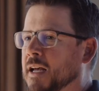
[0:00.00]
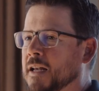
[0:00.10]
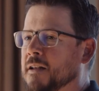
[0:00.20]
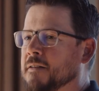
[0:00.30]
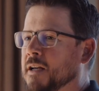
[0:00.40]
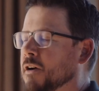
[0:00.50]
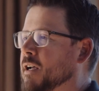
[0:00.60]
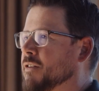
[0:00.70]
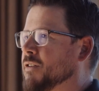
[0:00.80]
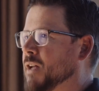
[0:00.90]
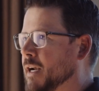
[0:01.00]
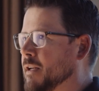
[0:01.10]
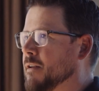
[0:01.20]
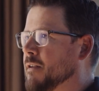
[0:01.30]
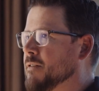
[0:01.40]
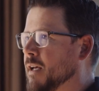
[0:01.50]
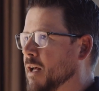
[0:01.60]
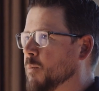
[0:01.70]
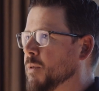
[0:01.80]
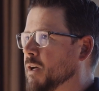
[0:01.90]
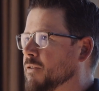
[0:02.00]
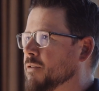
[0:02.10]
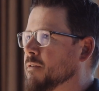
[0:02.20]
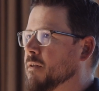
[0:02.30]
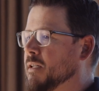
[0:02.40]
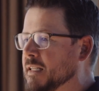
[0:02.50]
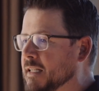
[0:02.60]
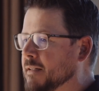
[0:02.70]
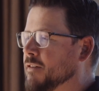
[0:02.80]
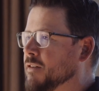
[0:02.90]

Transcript: and they are excited to help us get